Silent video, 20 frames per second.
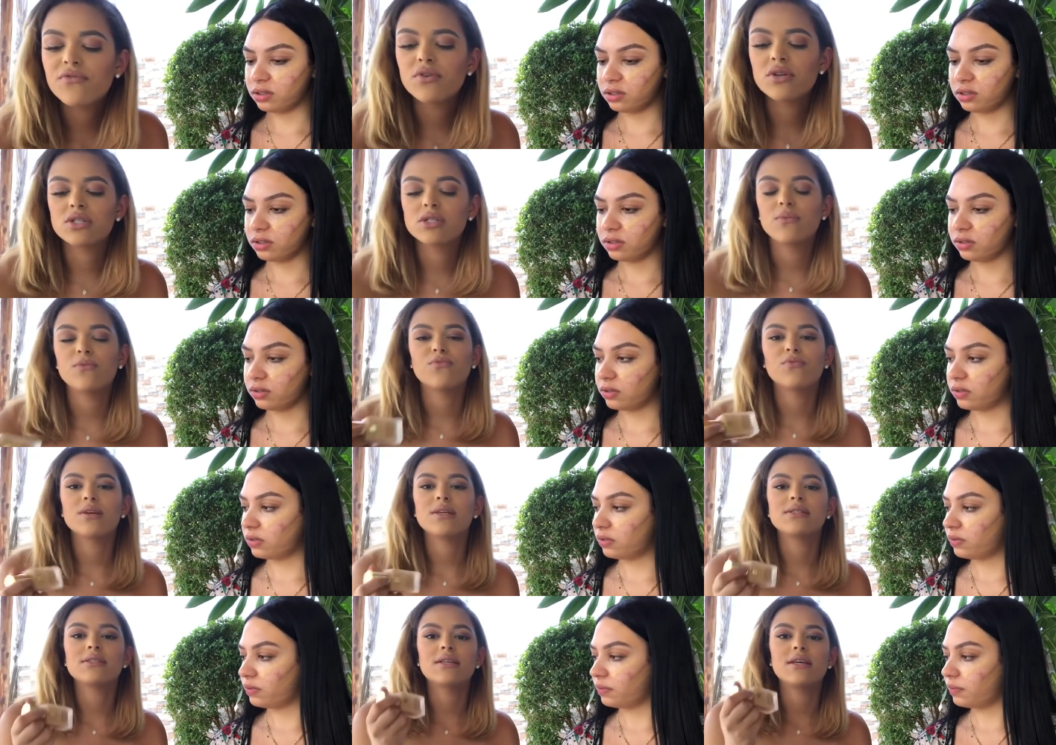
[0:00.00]
Speaker 1: for some
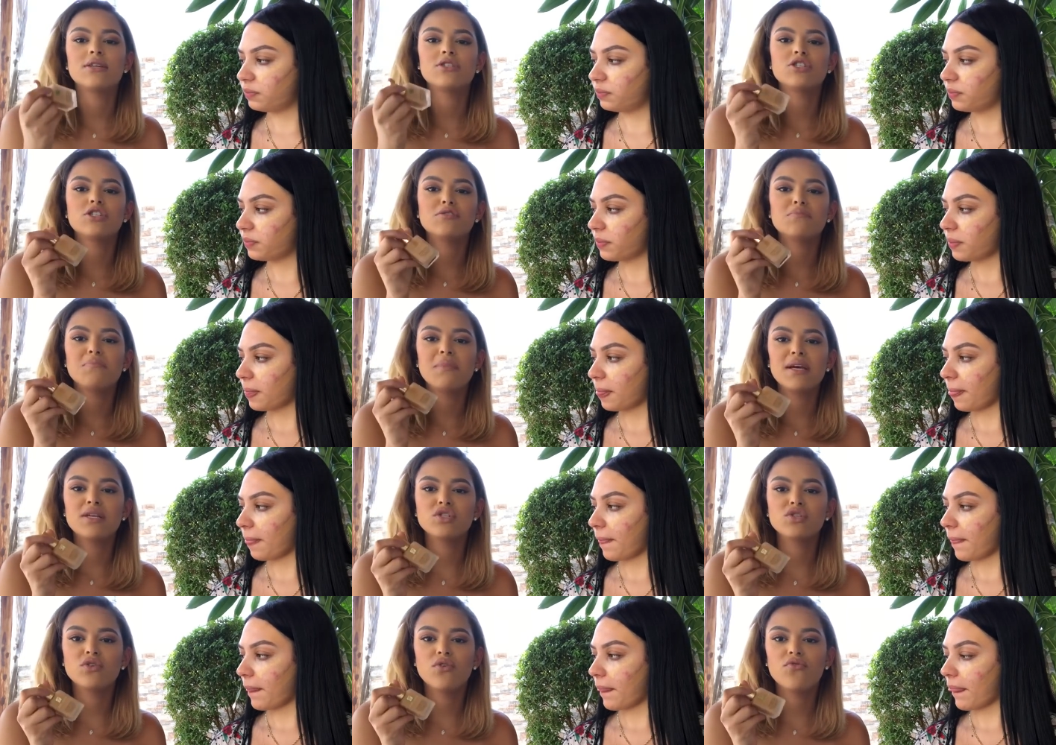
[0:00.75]
reason, it just
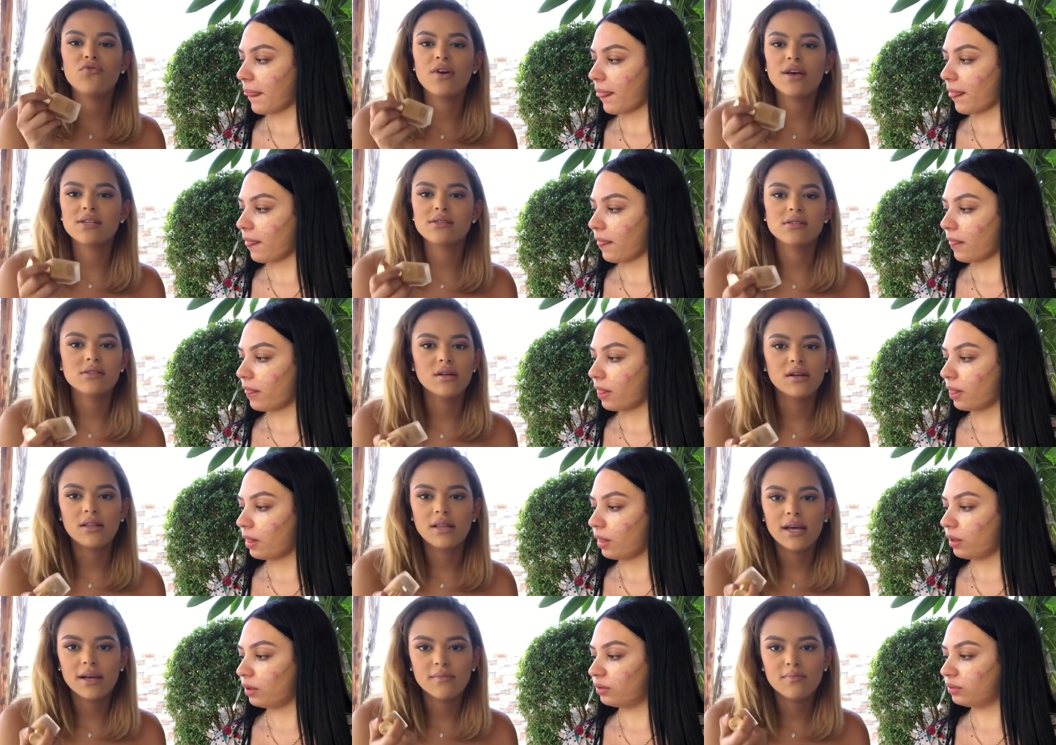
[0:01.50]
makes your face
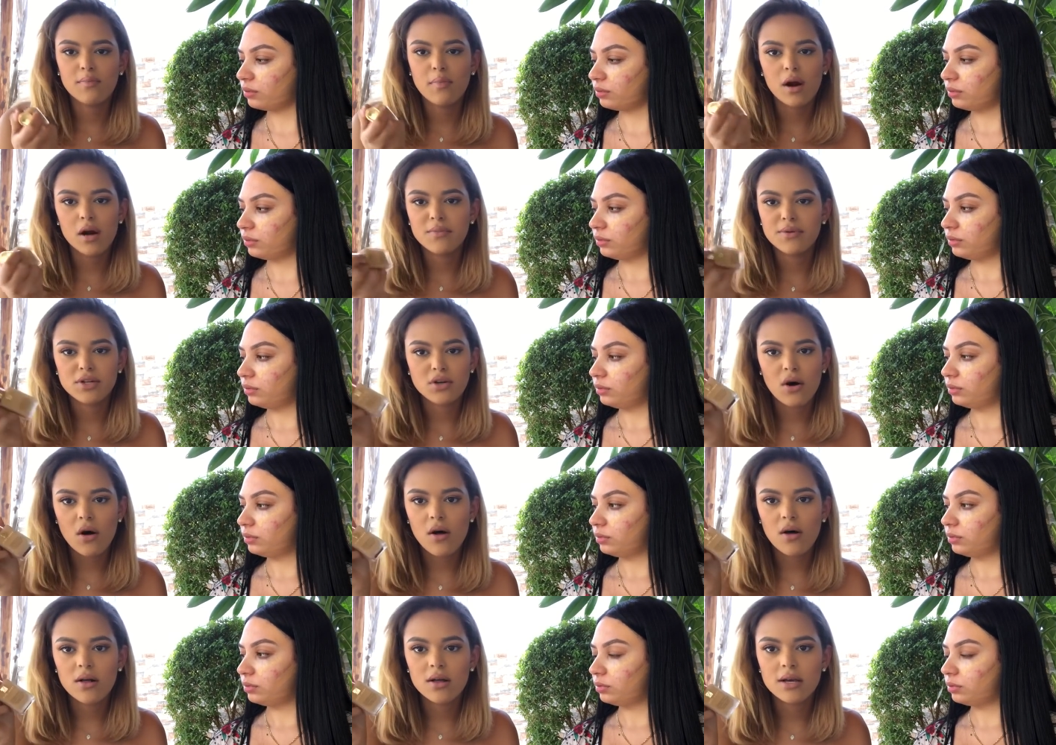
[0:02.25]
look like Barbie
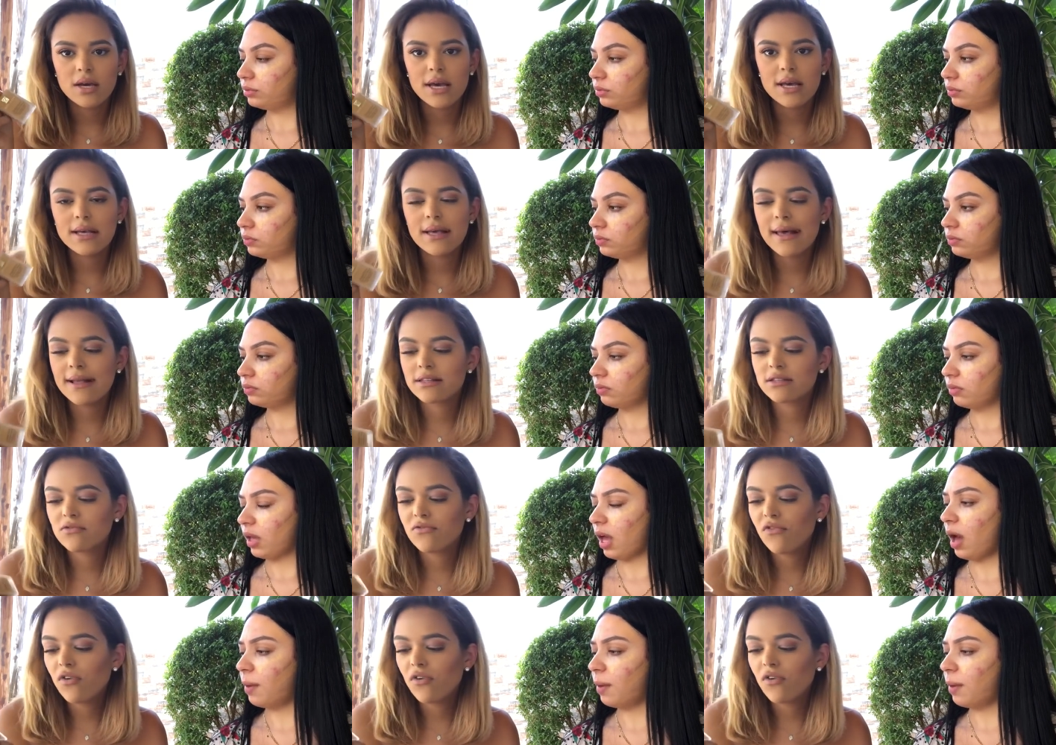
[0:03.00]
doll. It's